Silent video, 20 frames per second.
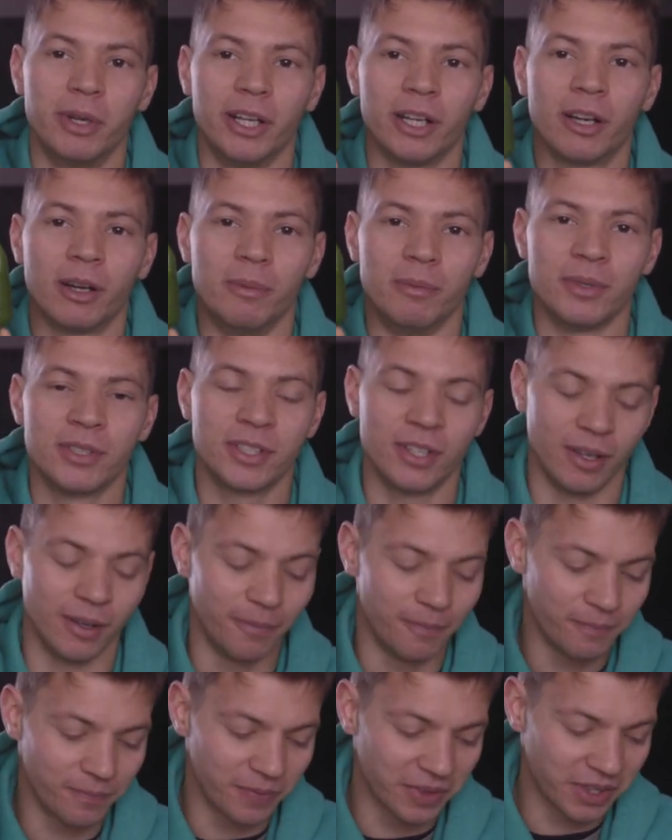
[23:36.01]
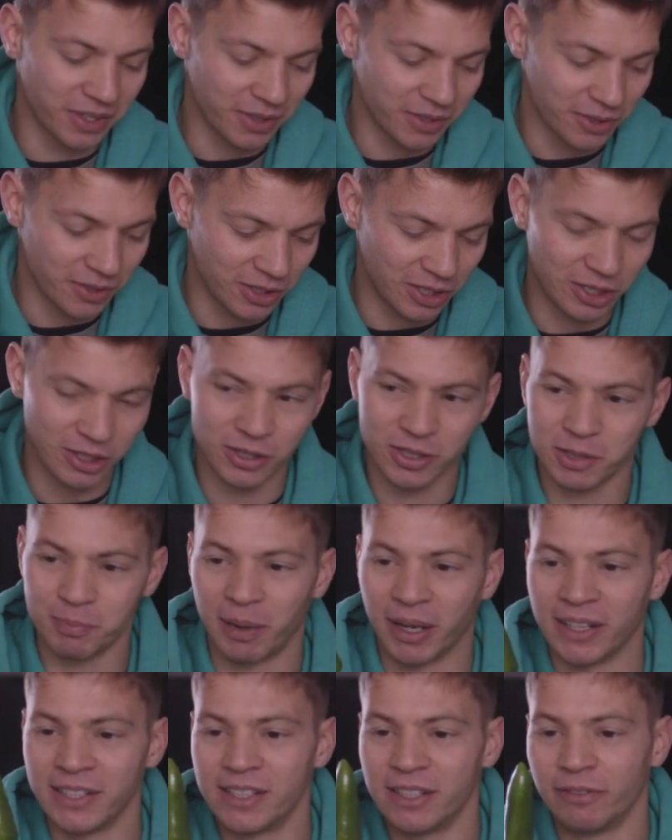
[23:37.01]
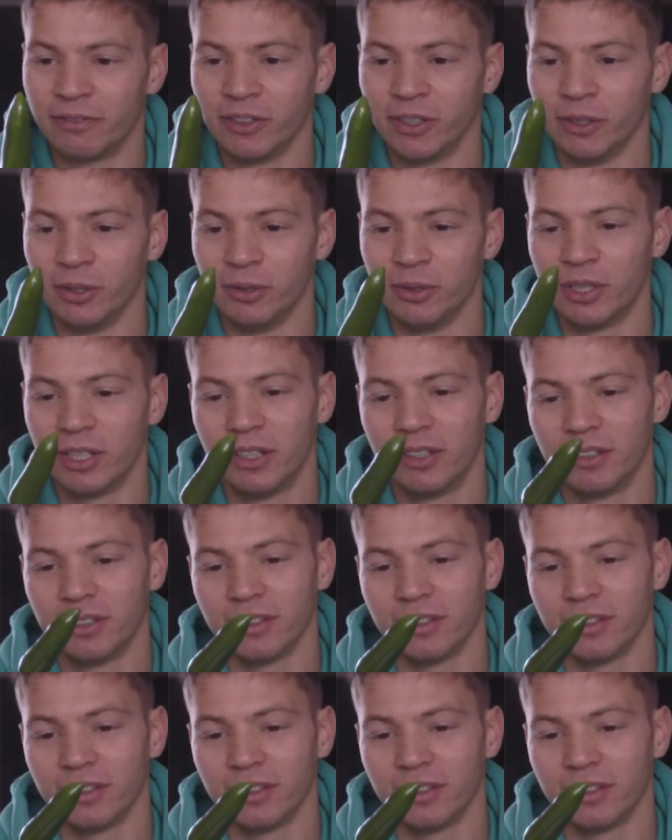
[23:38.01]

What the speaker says: when it comes to spicy food.